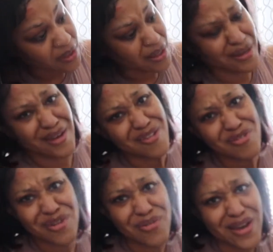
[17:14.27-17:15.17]
And I
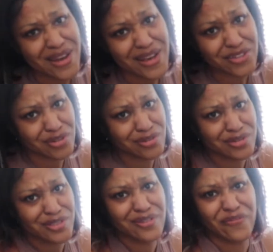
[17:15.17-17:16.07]
don't know why they
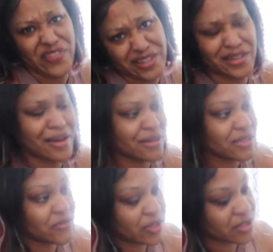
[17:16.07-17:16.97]
charging
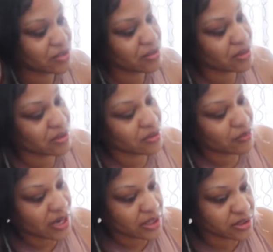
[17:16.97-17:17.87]
$50 because you can go to
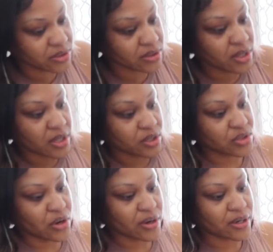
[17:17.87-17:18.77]

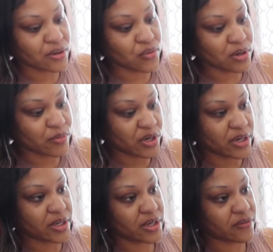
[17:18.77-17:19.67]
Target, Walmart
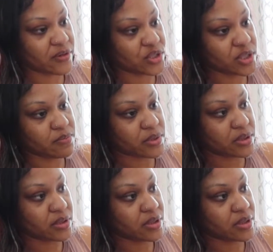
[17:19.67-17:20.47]
and get it for cheaper.